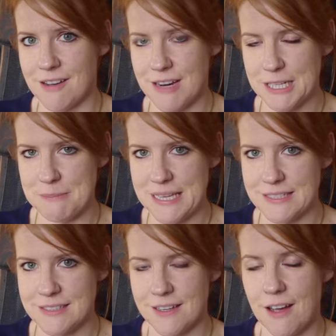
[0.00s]
I
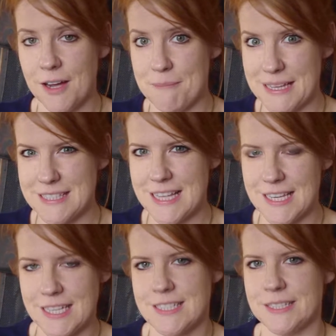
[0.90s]
recommend. I'll come back to that
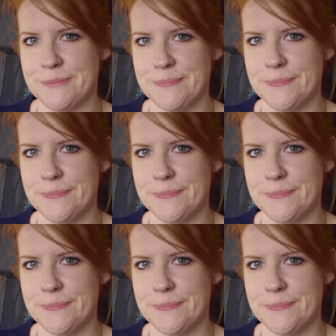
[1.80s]
later.